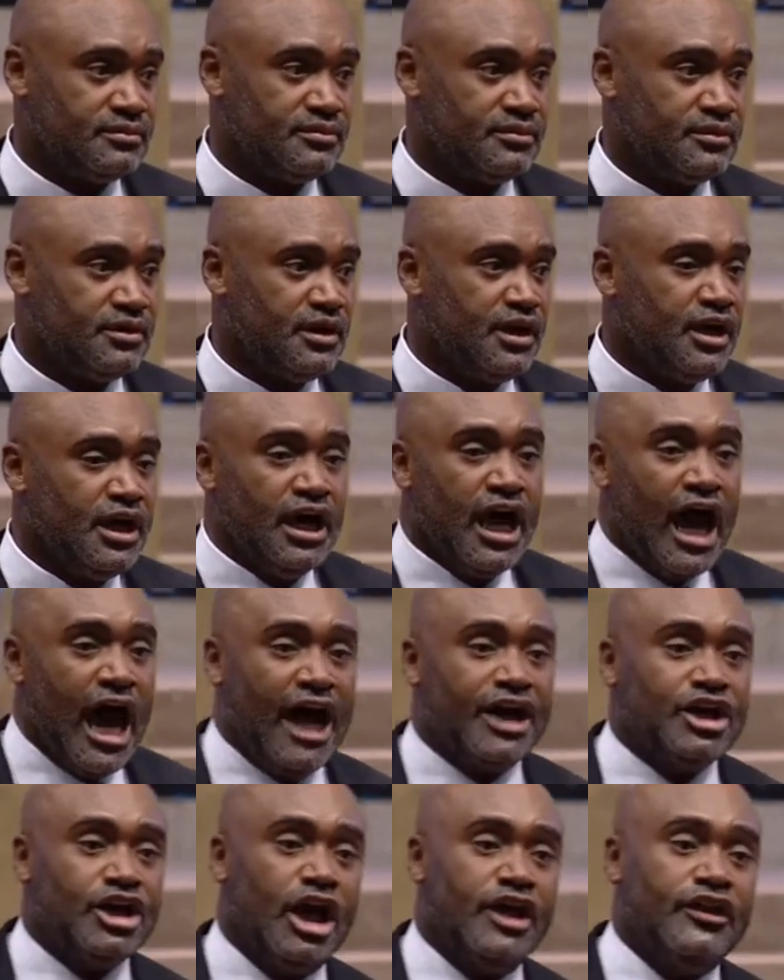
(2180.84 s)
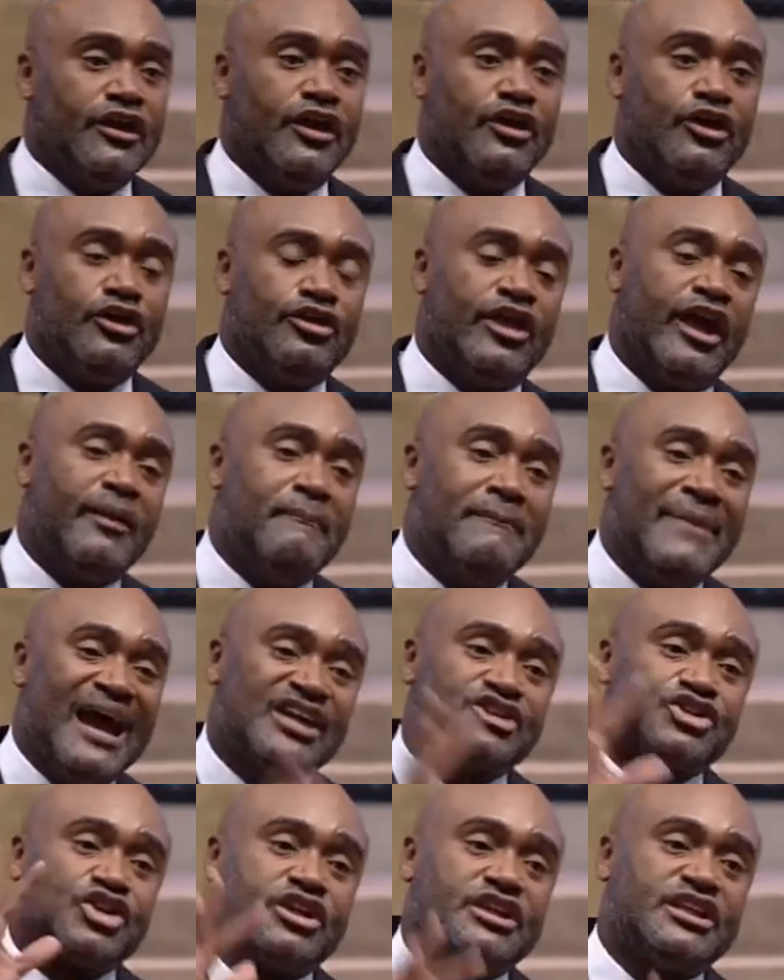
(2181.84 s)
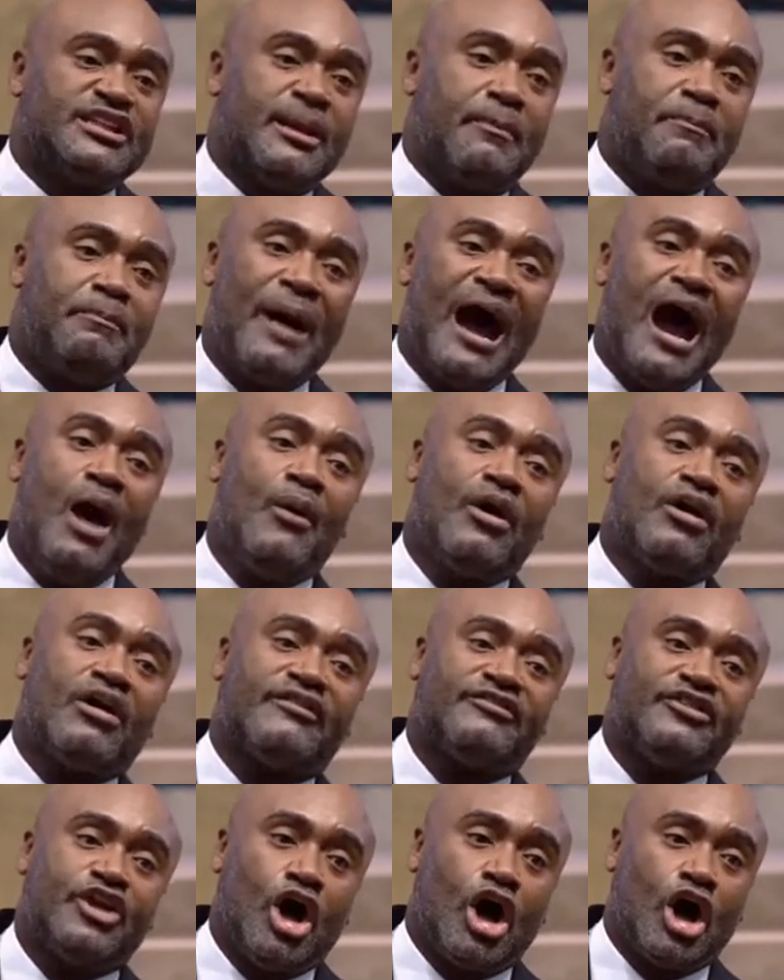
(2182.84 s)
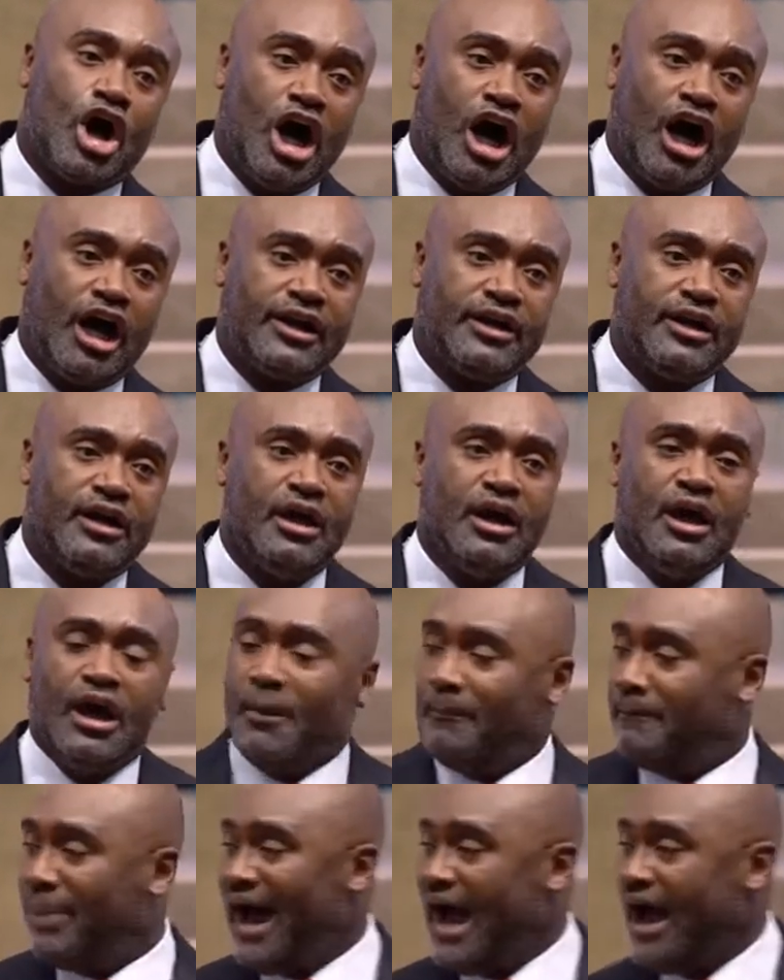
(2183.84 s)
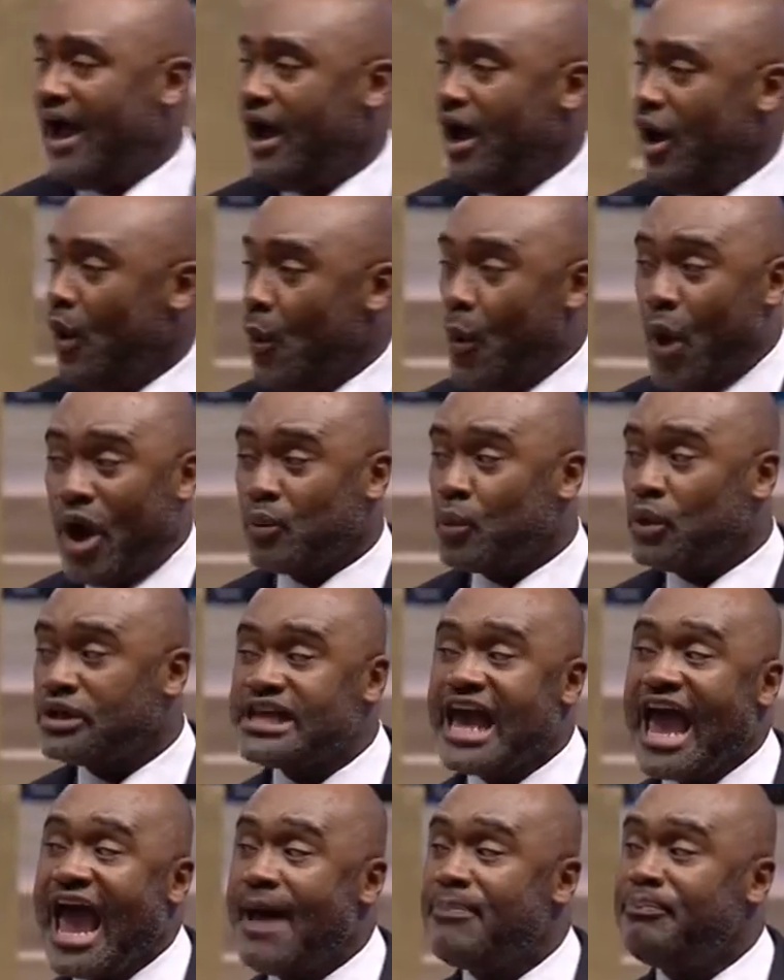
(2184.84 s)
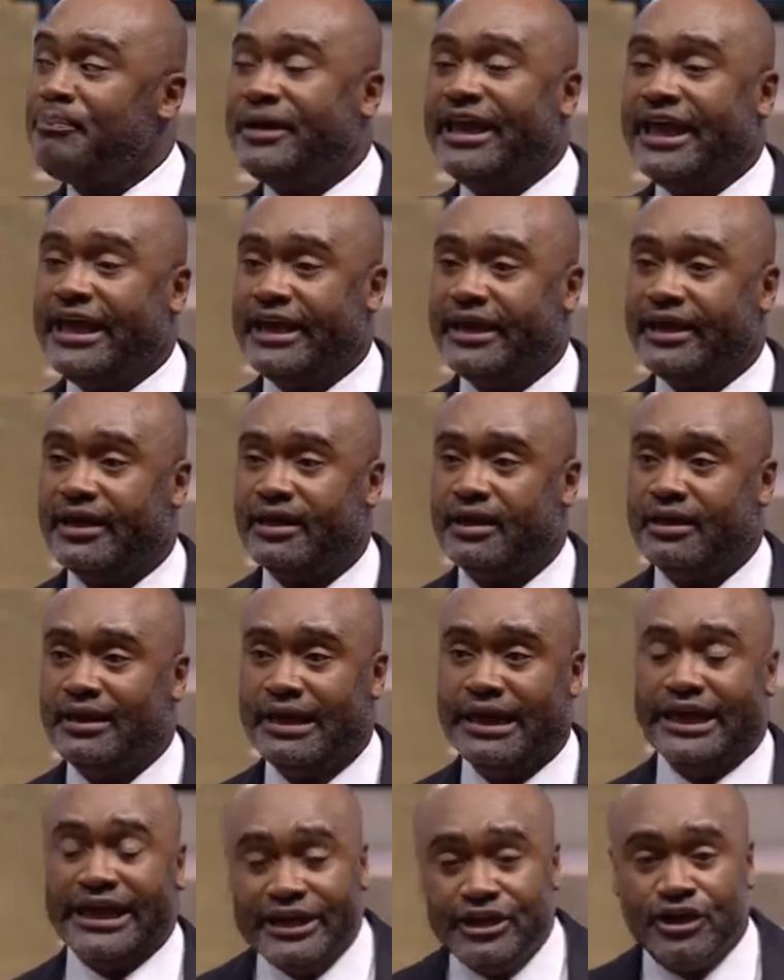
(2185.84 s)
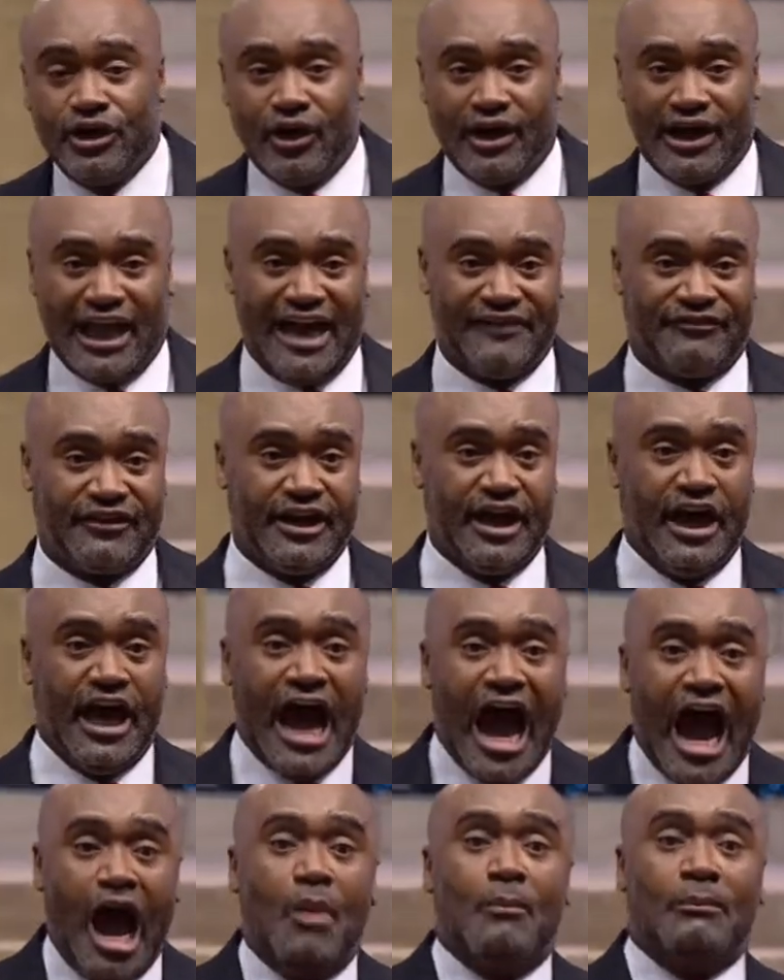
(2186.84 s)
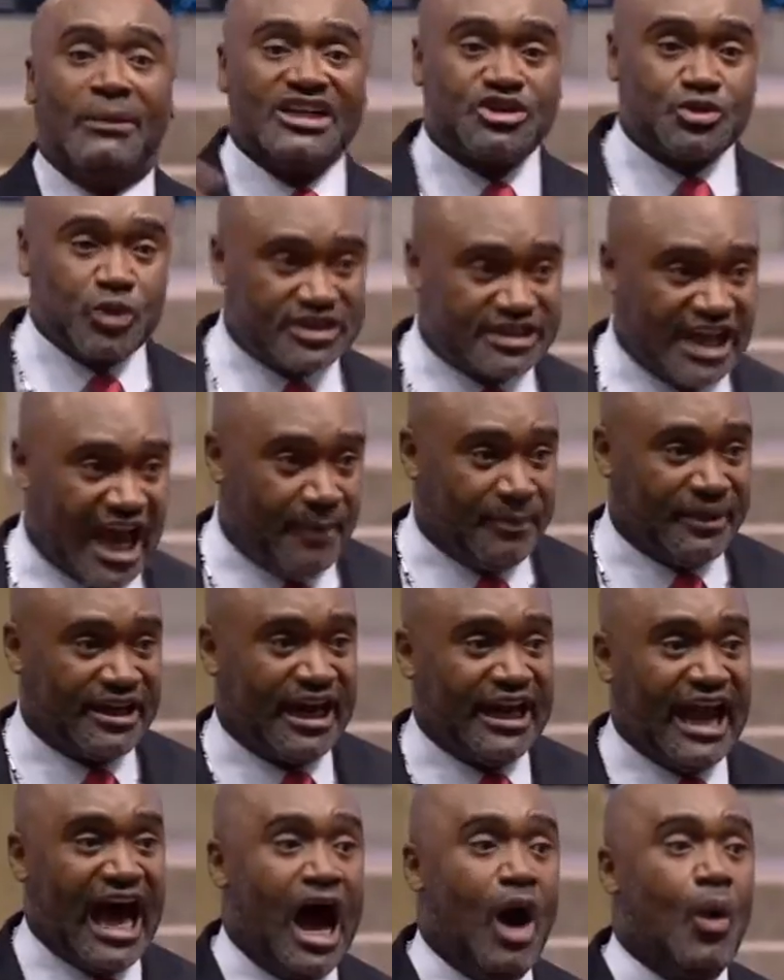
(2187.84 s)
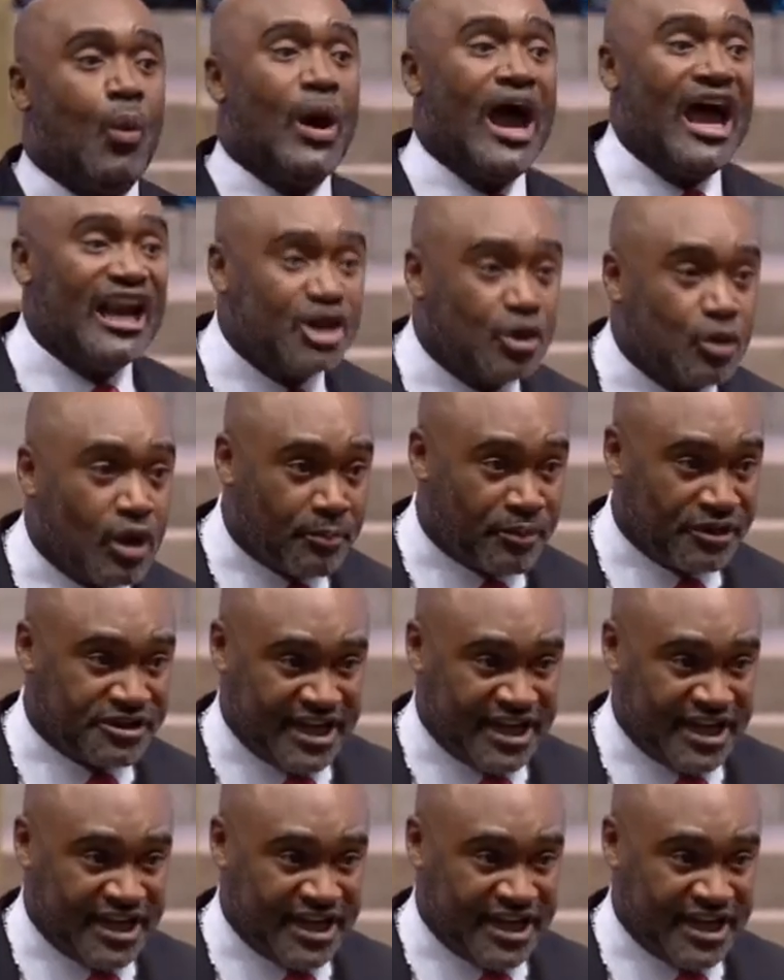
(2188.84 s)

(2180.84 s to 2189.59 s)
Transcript: And they measured the power of your God by what was happening in your life and how much was happening and how well you were protected.